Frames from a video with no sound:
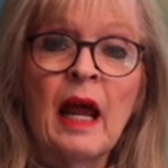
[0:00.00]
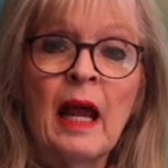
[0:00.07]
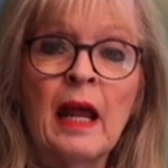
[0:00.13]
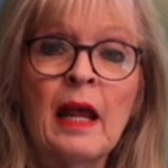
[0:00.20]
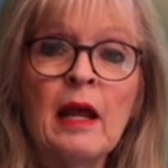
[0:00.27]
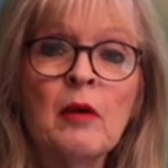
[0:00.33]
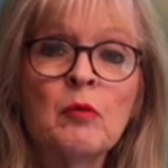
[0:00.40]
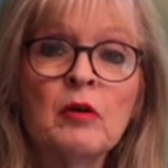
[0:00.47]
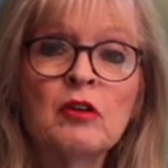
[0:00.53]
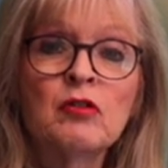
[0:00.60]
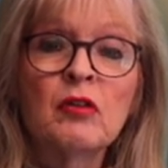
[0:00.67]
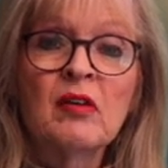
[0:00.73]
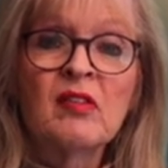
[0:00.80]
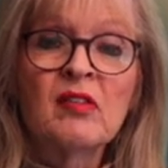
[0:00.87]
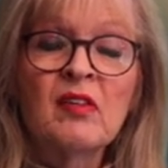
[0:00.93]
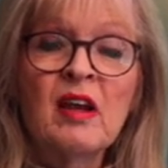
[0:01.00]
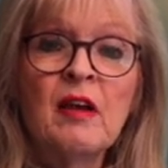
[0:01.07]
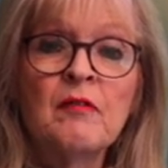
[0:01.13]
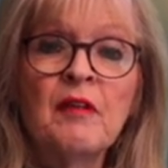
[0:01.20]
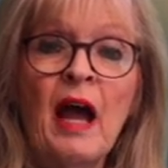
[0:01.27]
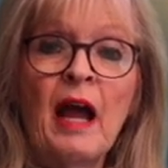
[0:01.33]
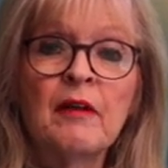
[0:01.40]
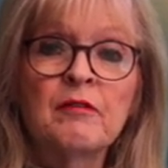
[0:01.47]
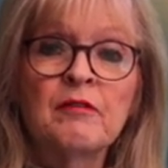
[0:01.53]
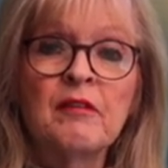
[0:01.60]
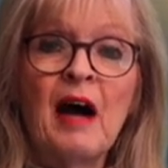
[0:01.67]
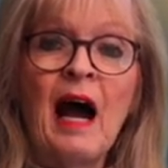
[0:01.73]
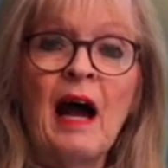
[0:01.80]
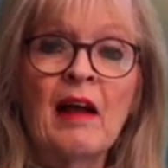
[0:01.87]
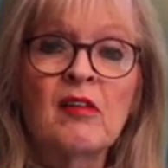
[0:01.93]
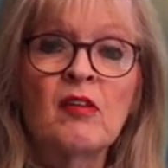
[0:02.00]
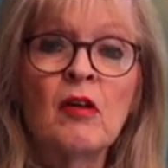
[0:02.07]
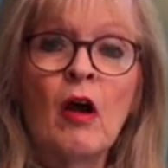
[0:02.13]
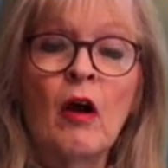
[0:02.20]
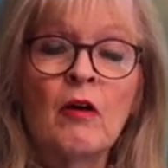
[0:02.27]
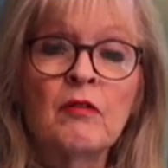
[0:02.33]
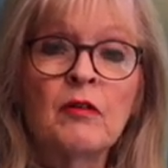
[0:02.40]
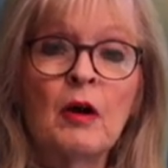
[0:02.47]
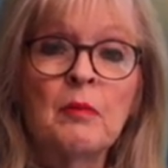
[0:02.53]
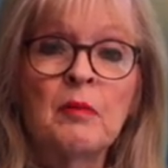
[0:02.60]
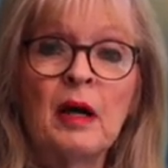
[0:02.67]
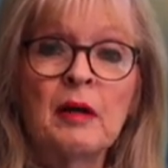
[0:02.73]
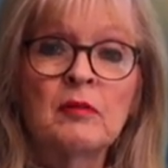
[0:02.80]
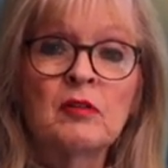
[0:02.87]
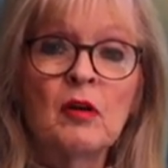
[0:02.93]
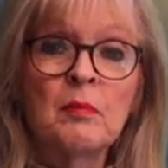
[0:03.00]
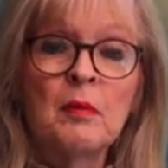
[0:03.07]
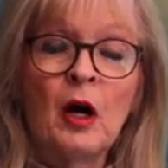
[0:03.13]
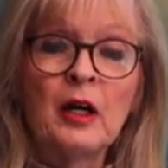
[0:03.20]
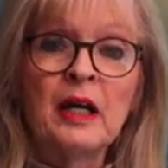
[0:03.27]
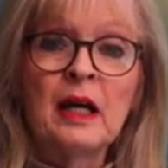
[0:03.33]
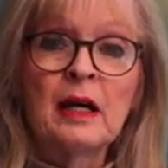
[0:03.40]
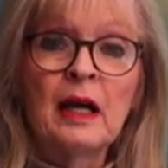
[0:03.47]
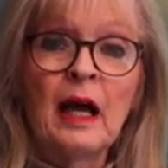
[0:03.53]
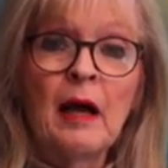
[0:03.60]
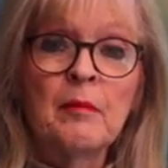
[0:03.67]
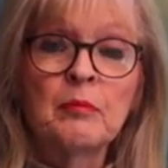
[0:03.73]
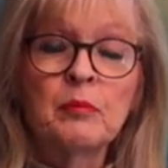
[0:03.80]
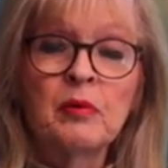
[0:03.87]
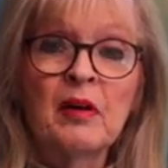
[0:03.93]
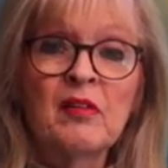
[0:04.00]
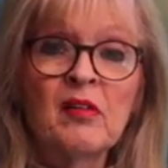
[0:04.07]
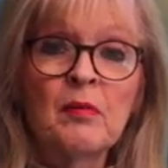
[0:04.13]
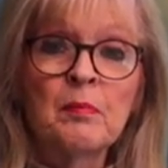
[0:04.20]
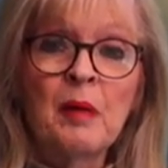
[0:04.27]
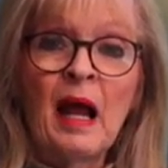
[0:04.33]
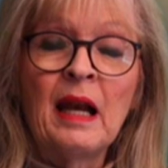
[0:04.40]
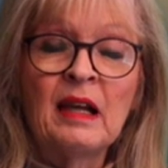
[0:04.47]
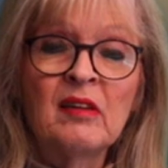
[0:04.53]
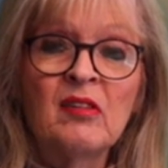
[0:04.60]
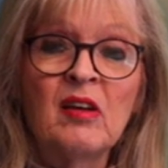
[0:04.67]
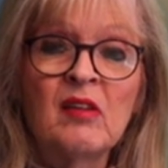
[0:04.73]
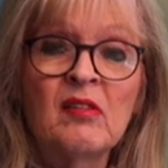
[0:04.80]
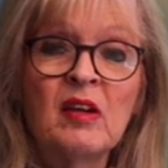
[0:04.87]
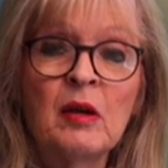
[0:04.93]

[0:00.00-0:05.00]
he would receive advice from demonic principalities.